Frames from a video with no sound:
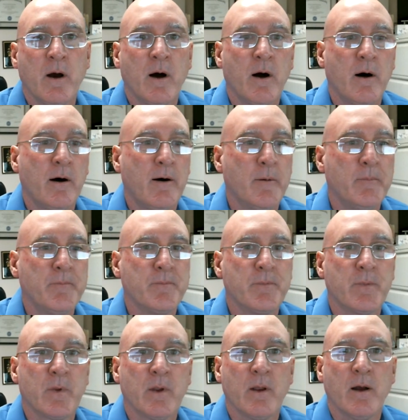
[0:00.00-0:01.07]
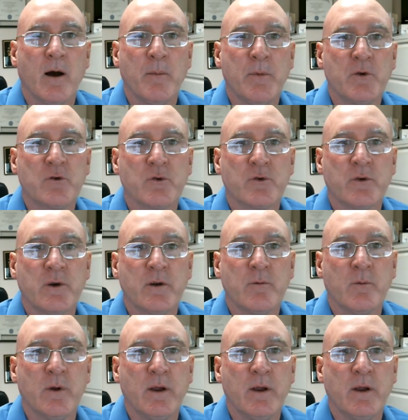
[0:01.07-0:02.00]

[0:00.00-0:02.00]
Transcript: Um, I'm interested in